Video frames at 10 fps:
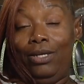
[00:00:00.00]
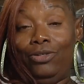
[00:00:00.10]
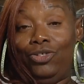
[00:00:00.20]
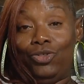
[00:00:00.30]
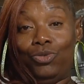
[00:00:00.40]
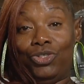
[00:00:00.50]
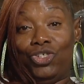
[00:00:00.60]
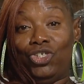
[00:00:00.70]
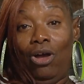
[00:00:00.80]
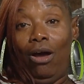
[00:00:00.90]
It just was
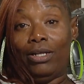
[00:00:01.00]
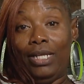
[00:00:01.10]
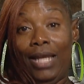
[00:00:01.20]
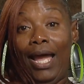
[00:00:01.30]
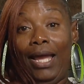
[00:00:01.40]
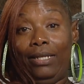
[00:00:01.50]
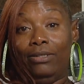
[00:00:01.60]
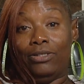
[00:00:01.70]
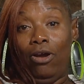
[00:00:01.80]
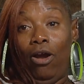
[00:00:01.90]
a shock that I had
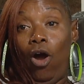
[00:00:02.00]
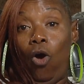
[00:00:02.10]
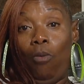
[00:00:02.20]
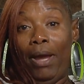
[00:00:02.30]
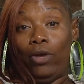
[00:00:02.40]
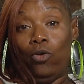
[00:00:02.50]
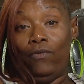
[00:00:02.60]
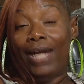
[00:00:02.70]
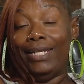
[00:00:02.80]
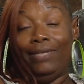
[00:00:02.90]
to start all back
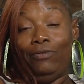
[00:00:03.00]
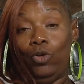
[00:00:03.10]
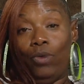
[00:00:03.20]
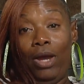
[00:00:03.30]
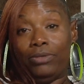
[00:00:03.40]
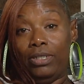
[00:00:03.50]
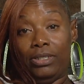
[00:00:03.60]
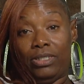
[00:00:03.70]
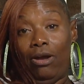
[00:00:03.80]
over. I didn't even know where I was going to